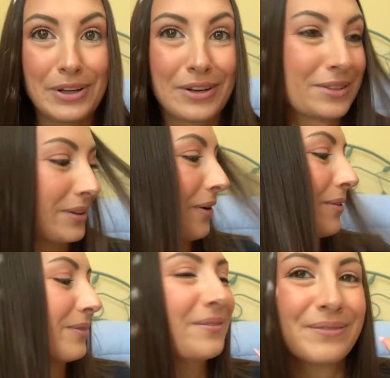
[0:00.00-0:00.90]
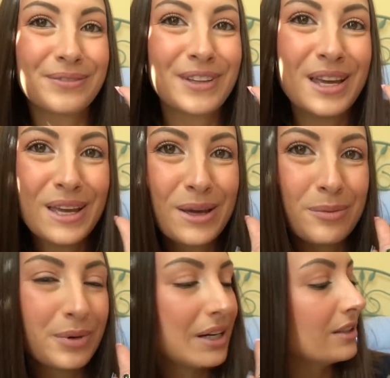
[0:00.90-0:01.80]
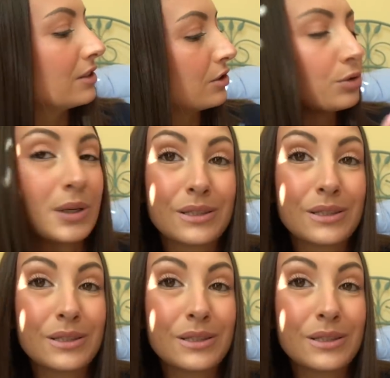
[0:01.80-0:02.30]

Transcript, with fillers: years ago. But it is a sweet